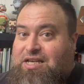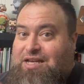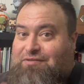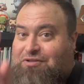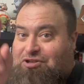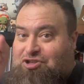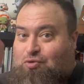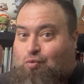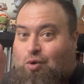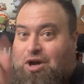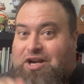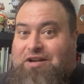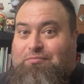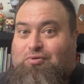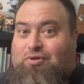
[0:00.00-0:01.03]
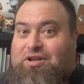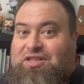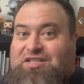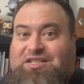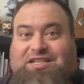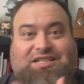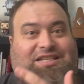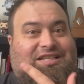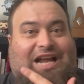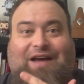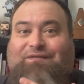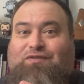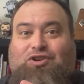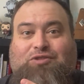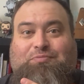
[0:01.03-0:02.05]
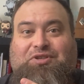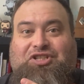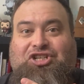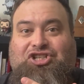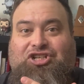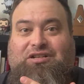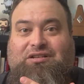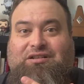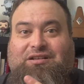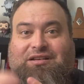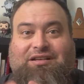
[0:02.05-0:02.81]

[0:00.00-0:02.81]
if there's a 1 in parentheses, it's not first position.